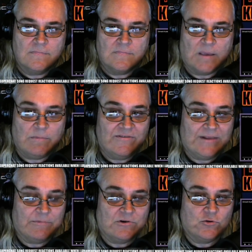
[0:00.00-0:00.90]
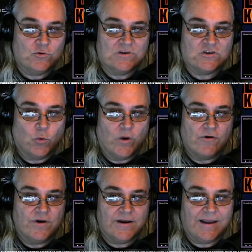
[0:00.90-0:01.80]
I believe the name of the tune is
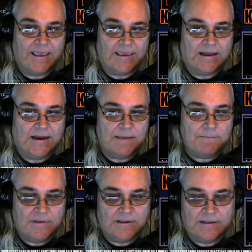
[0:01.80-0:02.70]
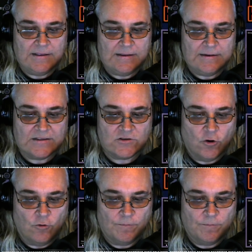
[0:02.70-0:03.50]
Qairan Elim. Let's go.